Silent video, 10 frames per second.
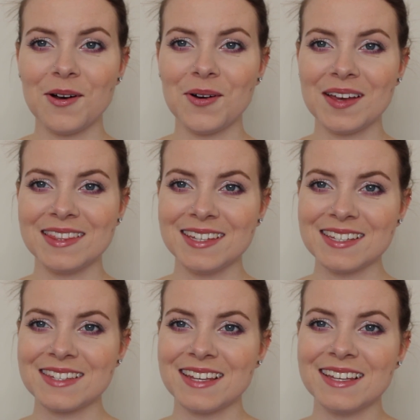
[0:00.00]
so
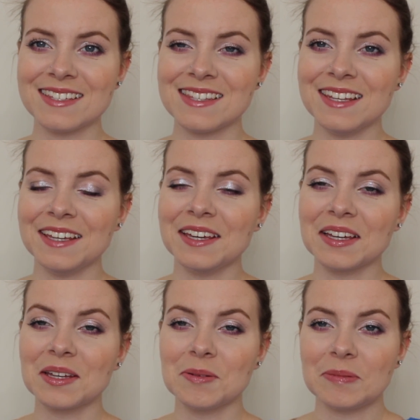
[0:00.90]
this is
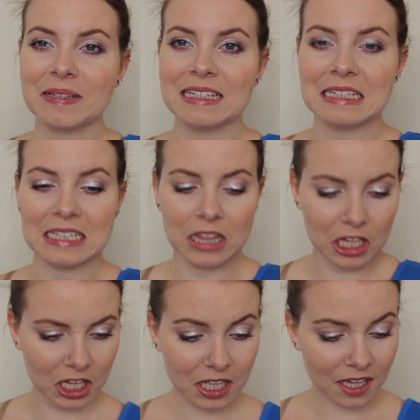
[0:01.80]
the completed
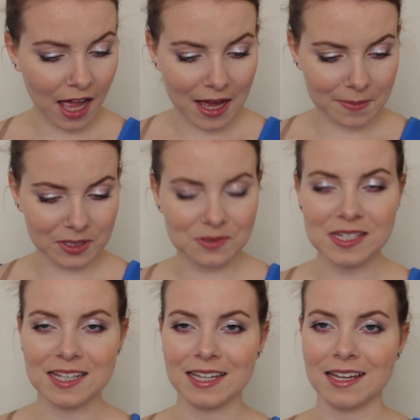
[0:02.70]
look. I'm
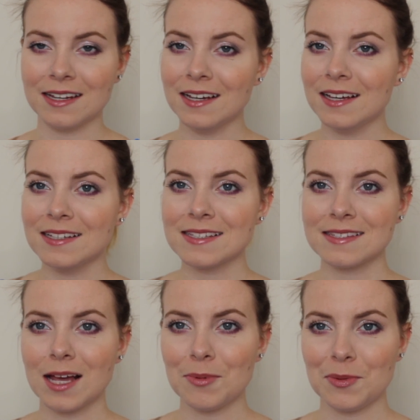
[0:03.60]
using
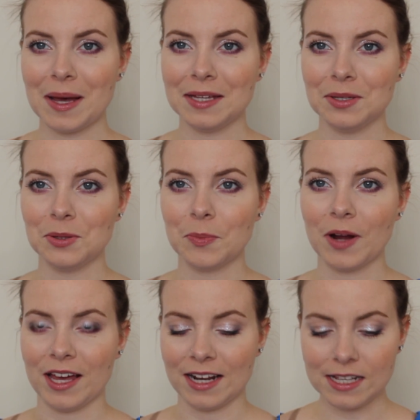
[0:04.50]
some of my new
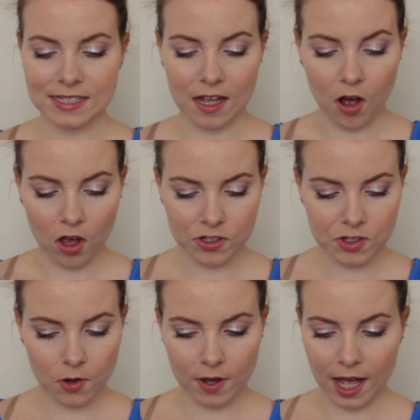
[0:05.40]
products. I
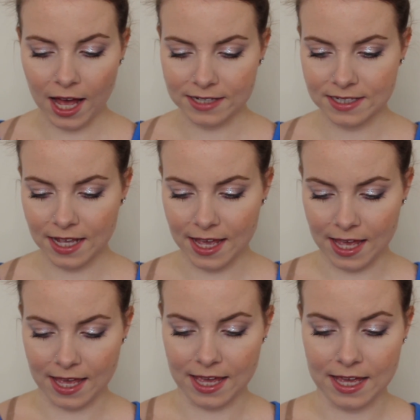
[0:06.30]
also got
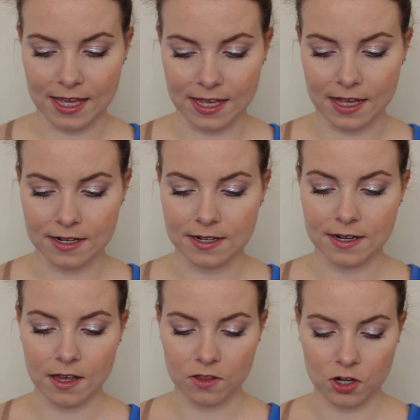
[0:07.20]

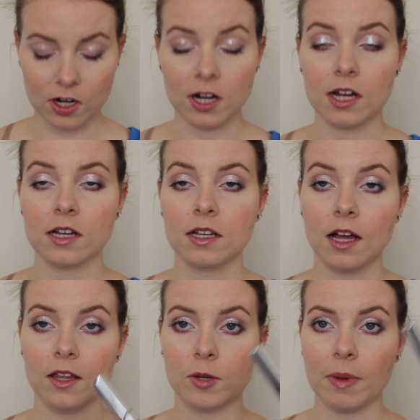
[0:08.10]
another
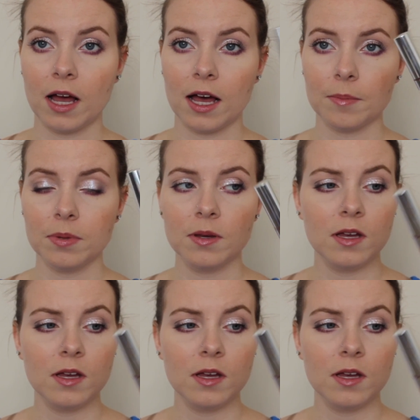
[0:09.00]
ColourPop